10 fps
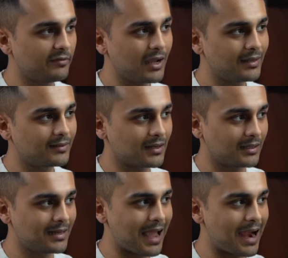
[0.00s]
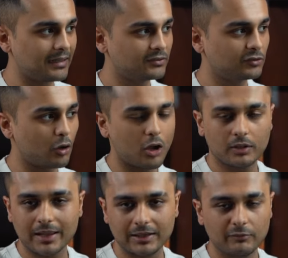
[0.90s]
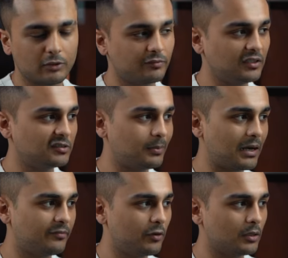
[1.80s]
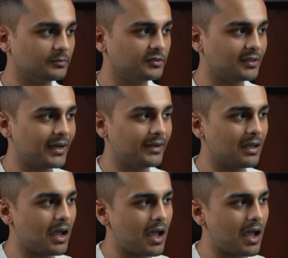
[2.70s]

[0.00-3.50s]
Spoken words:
I run ads on any one of these platforms, right,